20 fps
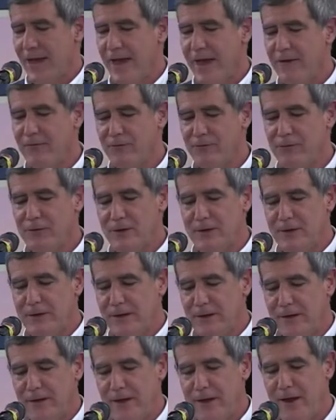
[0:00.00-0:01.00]

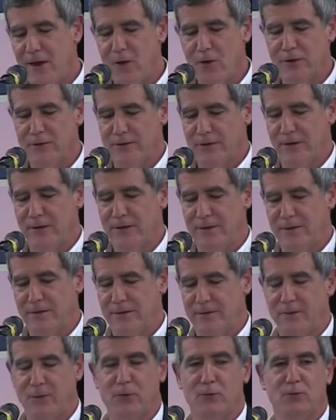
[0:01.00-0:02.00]
every heretic
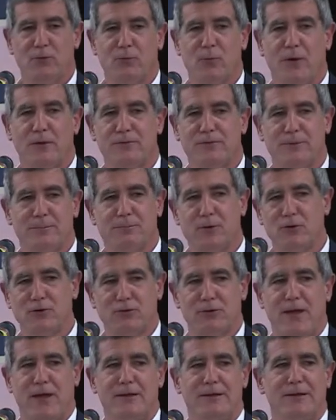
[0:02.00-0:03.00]
who wants to
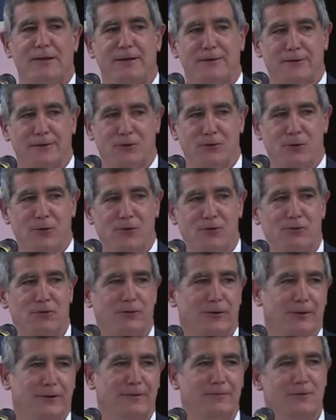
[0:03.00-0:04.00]
push an idea in the
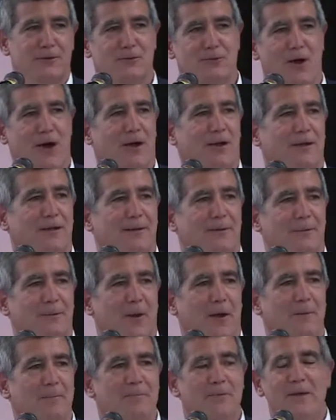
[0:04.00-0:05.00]
church could give this talk
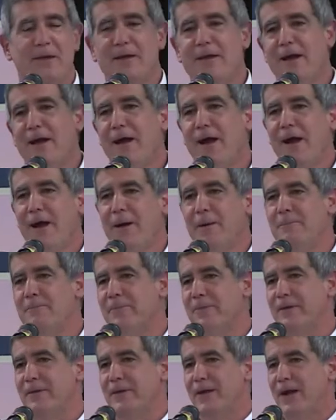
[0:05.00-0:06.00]
right?
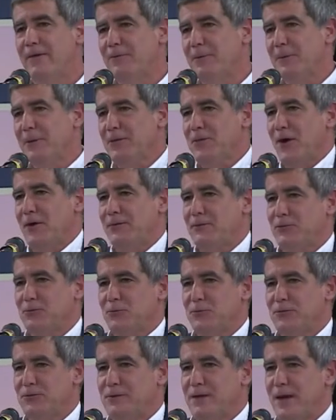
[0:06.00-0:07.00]
Um, everyone thought
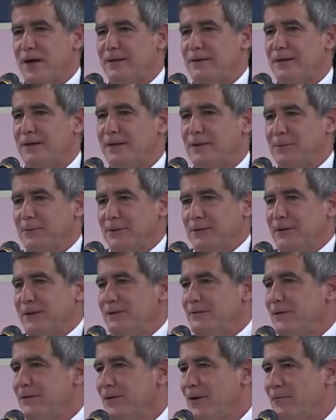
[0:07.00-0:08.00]
this was the idea that would
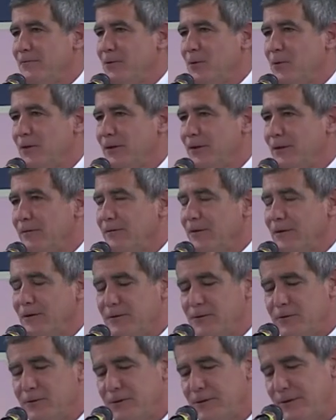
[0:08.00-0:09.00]
lead to the unfolding of,
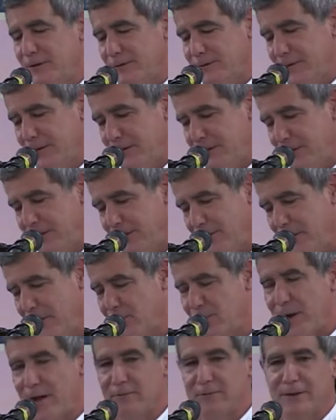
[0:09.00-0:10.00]
uh, or the, the uh,
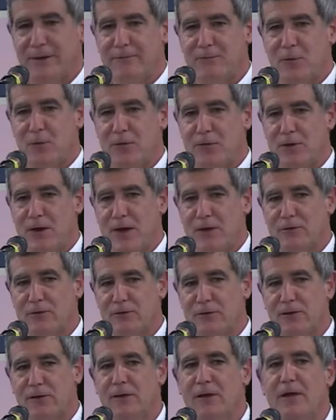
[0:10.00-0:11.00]
unraveling of
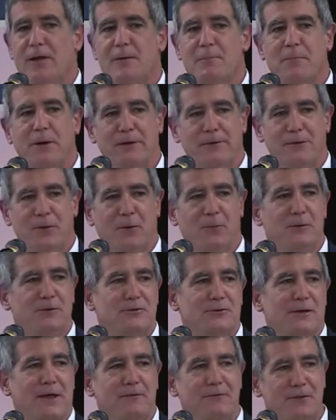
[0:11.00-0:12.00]
orthodoxy, but you know we
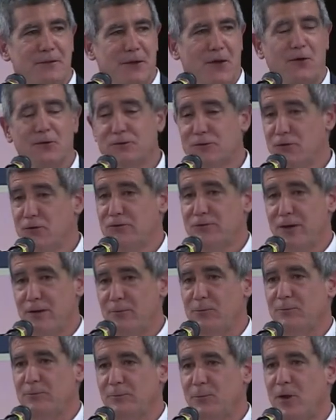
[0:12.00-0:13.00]
see everything all turns
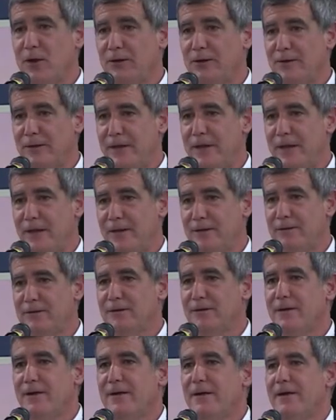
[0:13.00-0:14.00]
out well in the end.
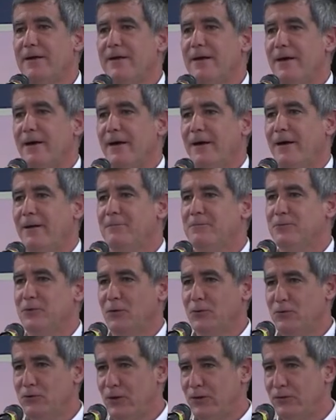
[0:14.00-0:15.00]
Um,
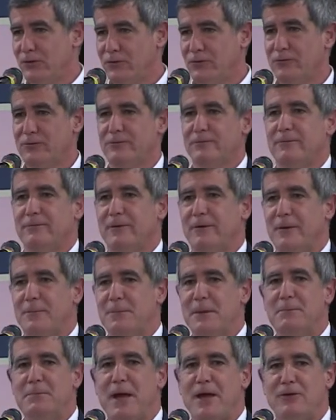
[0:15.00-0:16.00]
so just uh,
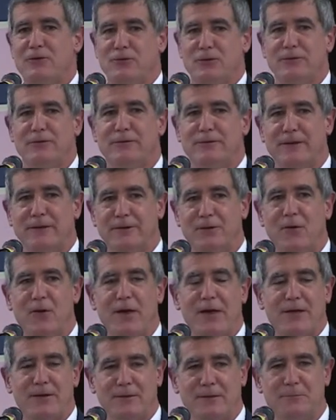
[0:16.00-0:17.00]
be patient and go
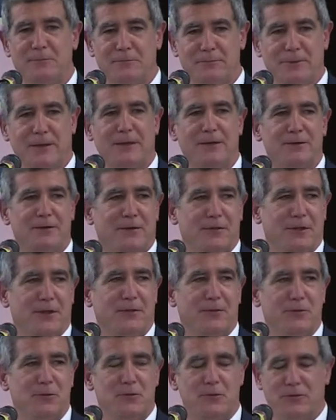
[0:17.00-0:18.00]
ahead and begin to
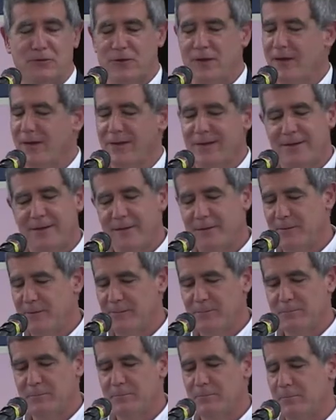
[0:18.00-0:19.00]
think through this.
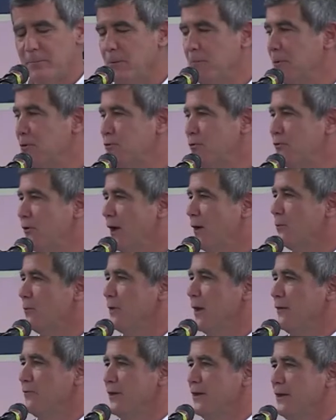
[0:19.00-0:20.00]
Uh, but you've
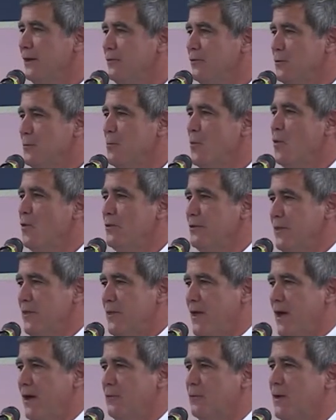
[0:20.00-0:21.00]
got, I've got to give you more than
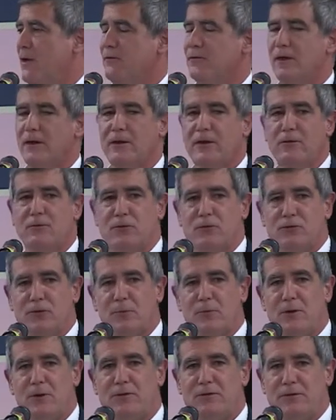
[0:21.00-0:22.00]
that, right? I've got to give you
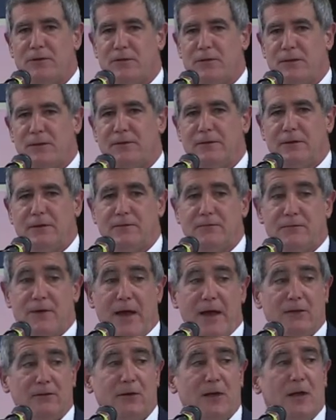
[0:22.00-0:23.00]
some reason to think that, in
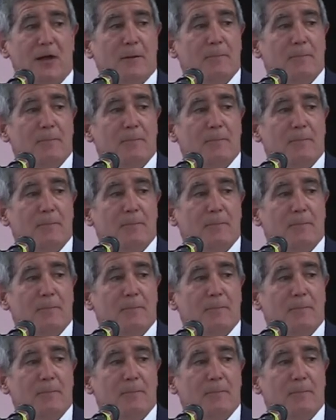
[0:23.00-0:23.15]
fact,